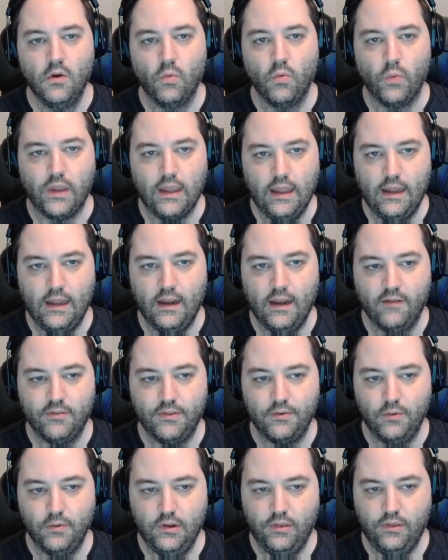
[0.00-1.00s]
We can't have
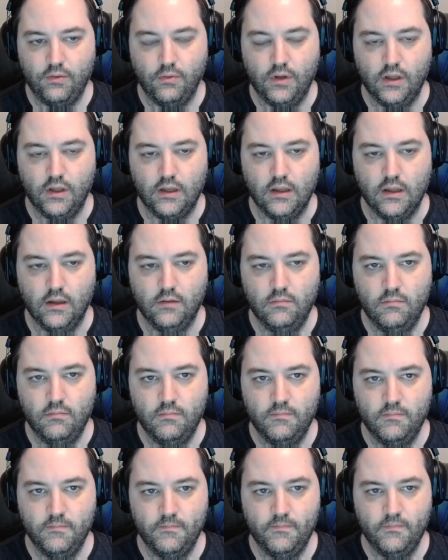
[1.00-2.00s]
3, 3 again.
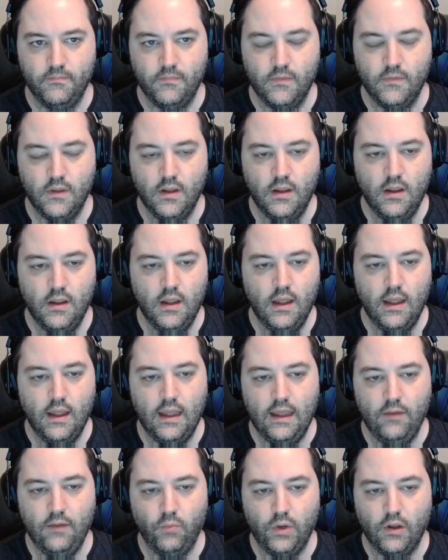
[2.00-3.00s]

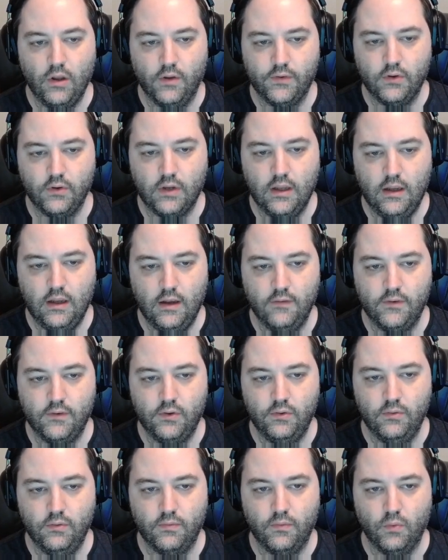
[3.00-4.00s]
And we also can't have
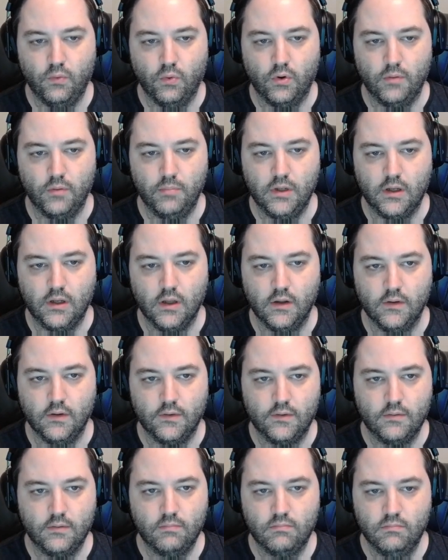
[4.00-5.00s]
2, 4
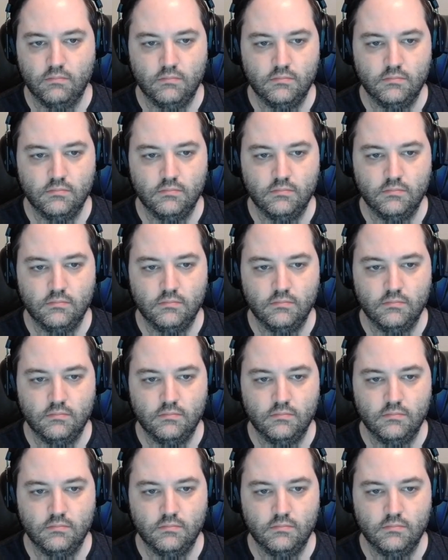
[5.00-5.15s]
because